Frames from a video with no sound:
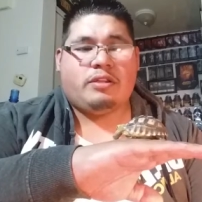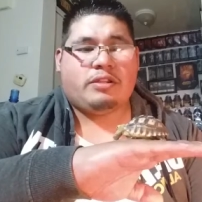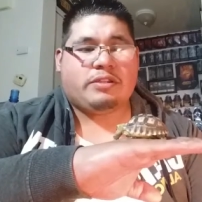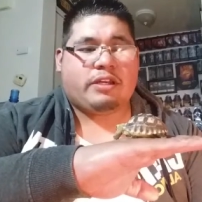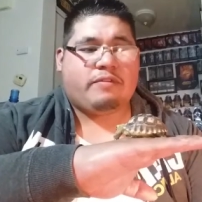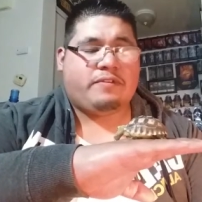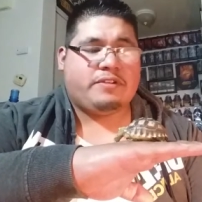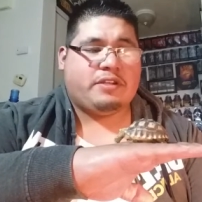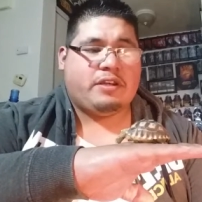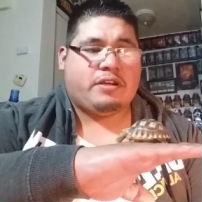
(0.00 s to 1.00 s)
in inside of
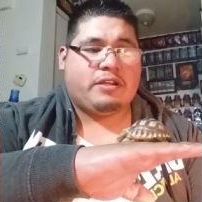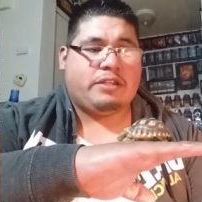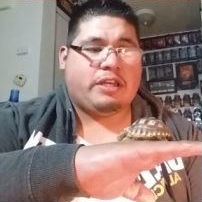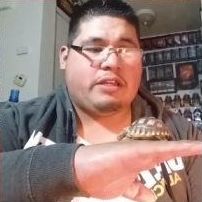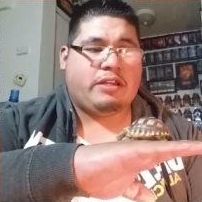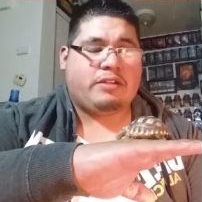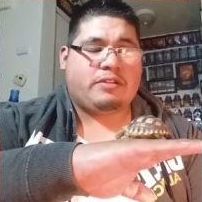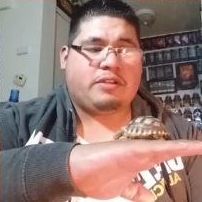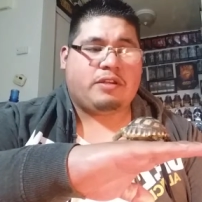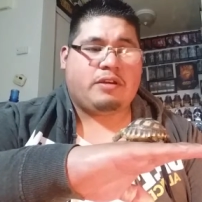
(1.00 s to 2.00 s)
his uh, contain in
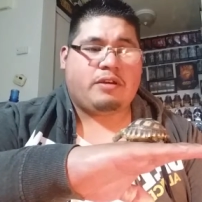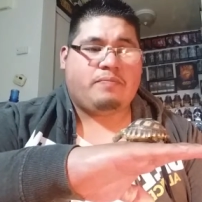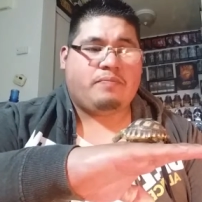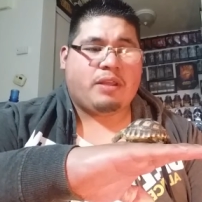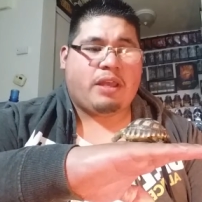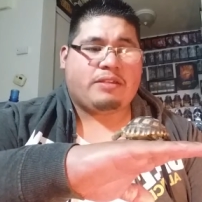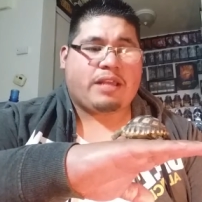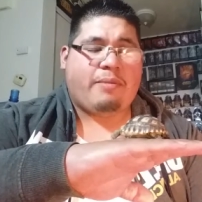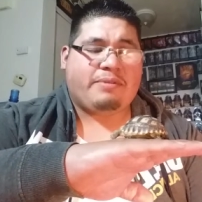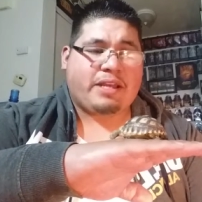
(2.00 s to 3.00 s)
his uh,
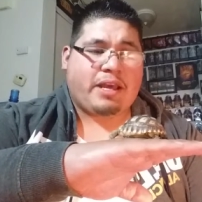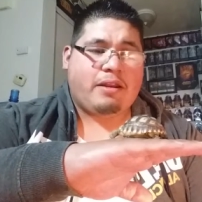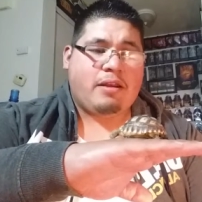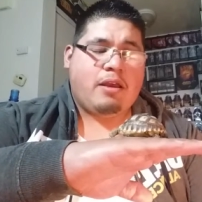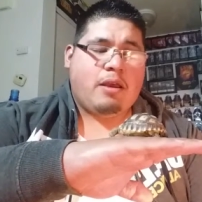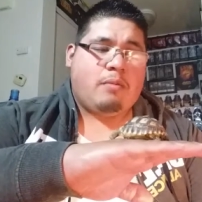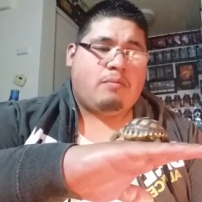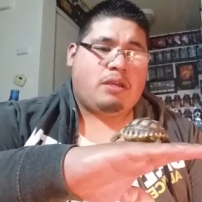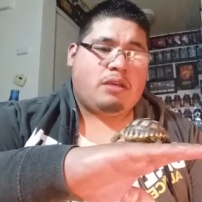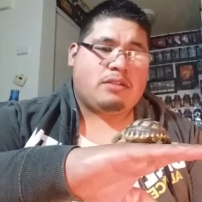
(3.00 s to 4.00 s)
his habitat
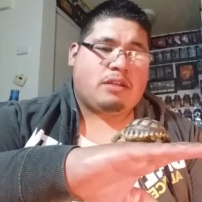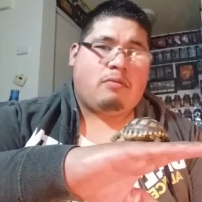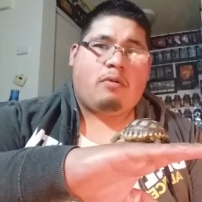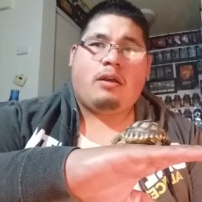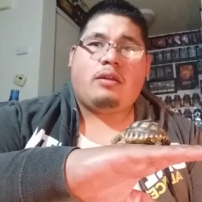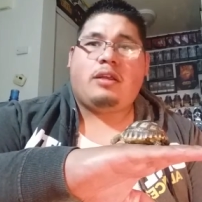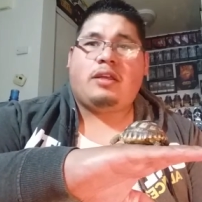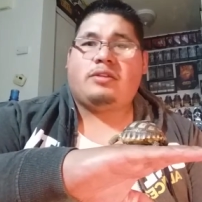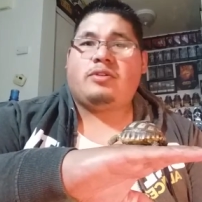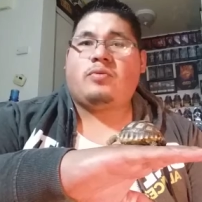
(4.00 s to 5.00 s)
because I don't want
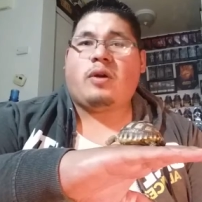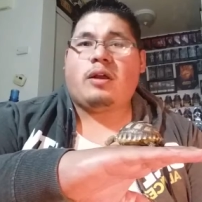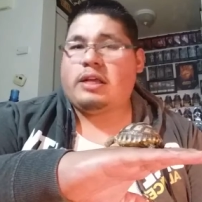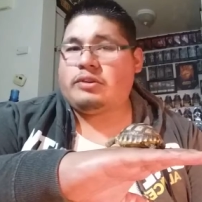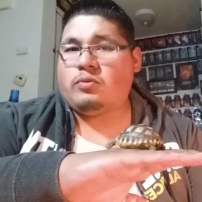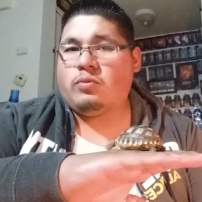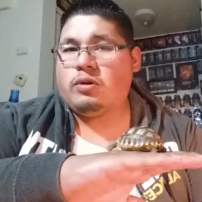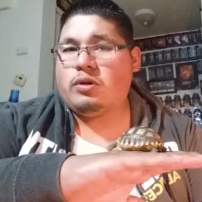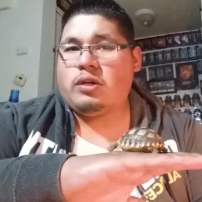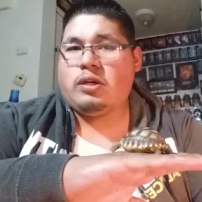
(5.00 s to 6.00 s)
it to rot out the
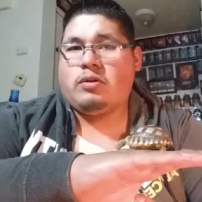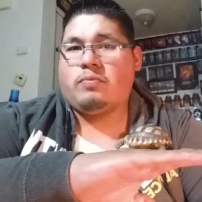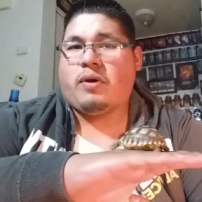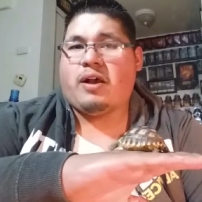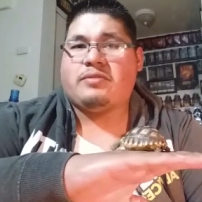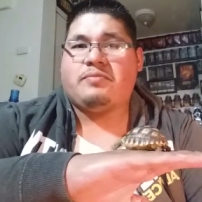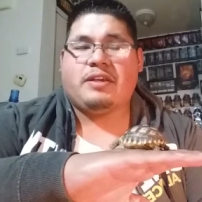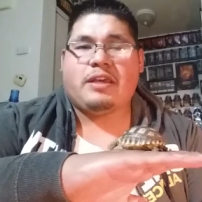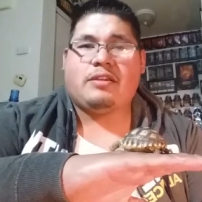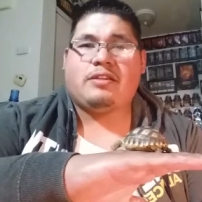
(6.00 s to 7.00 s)
wood or
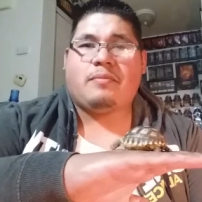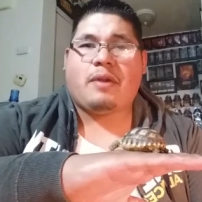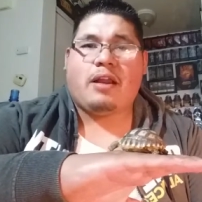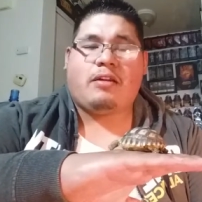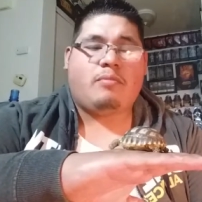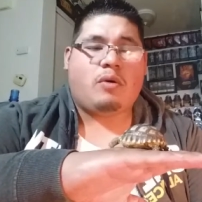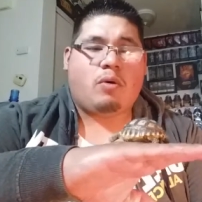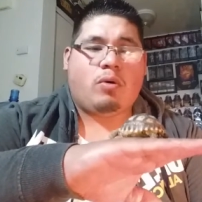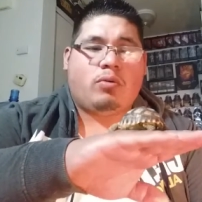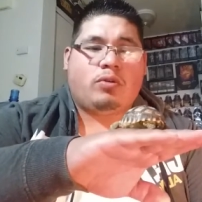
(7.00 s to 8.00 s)
possibly get some kind of
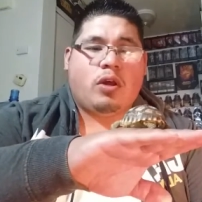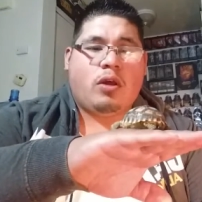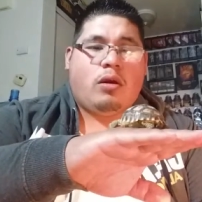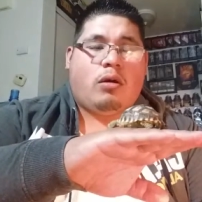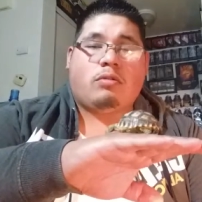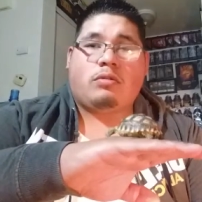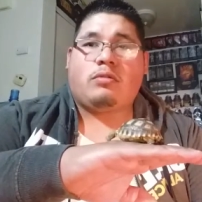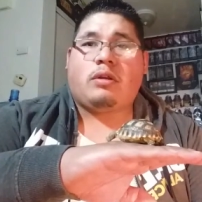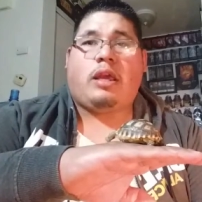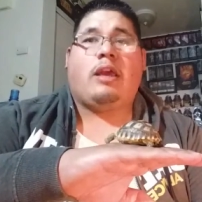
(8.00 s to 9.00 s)
mold
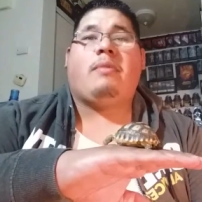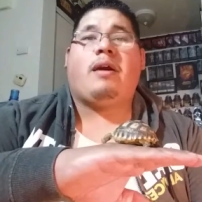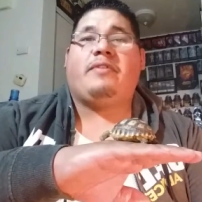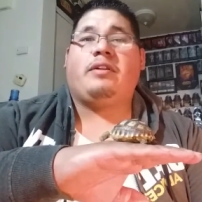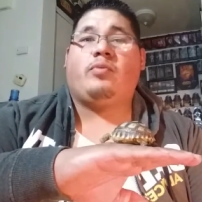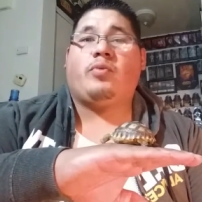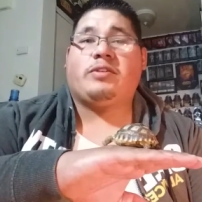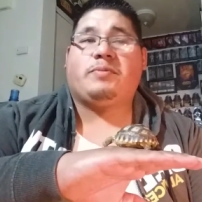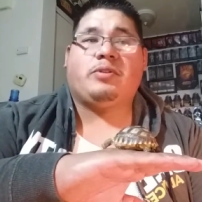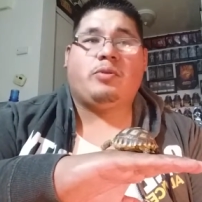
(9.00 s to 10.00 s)
or him having a
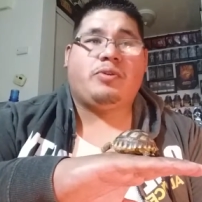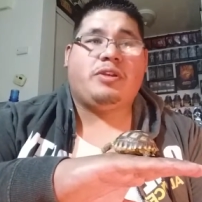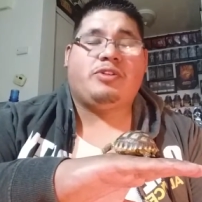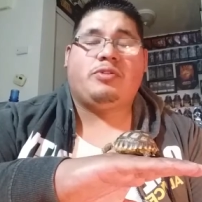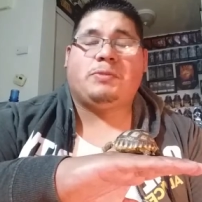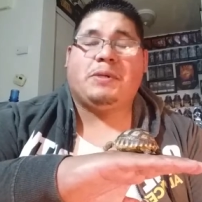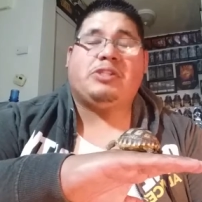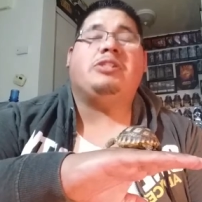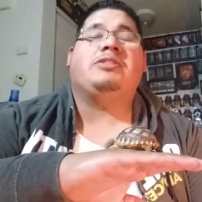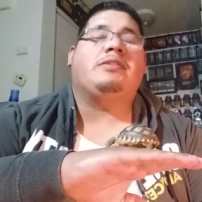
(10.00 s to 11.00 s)
respiratory issue,
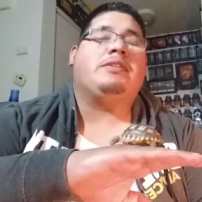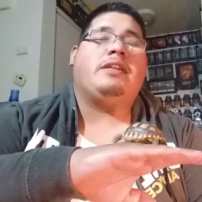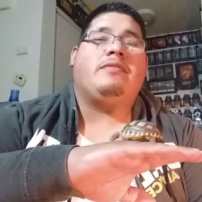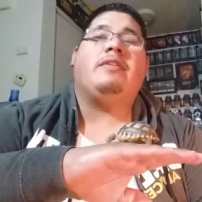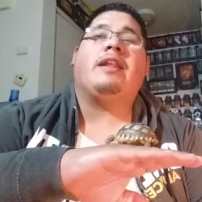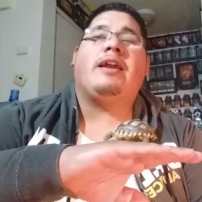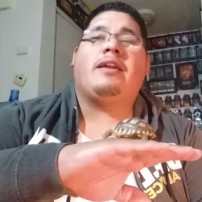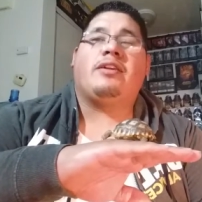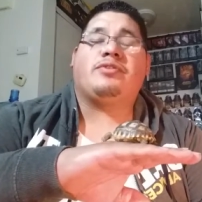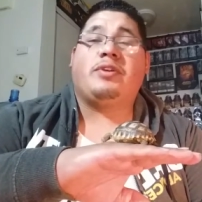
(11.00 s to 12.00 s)
especially since I live in
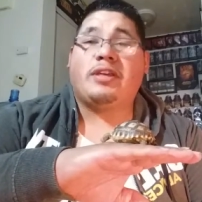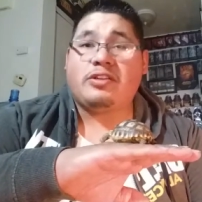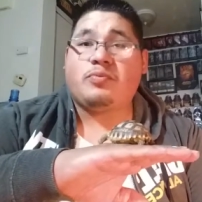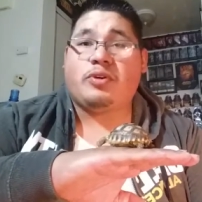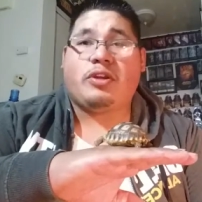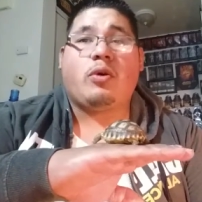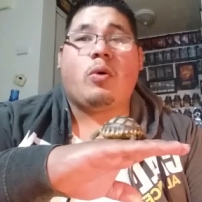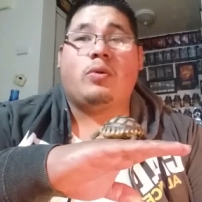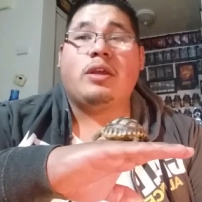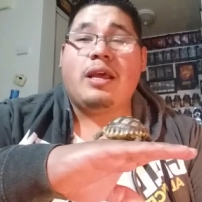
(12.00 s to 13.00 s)
Lancaster, it gets pretty
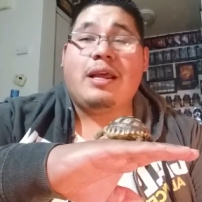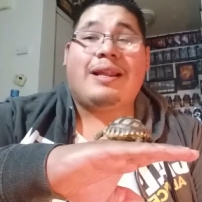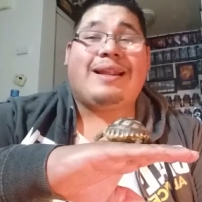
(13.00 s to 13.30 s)
cold.